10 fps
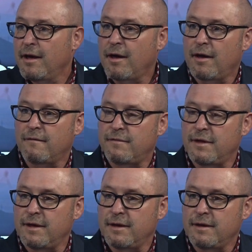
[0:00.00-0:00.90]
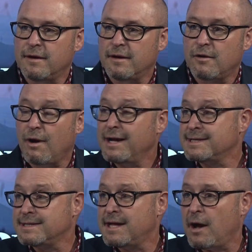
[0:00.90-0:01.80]
of the
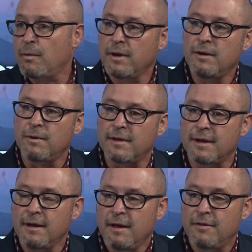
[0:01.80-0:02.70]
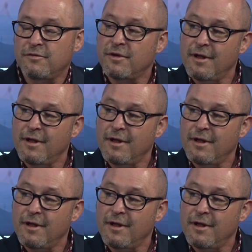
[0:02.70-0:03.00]
crisis that we're in with it, there's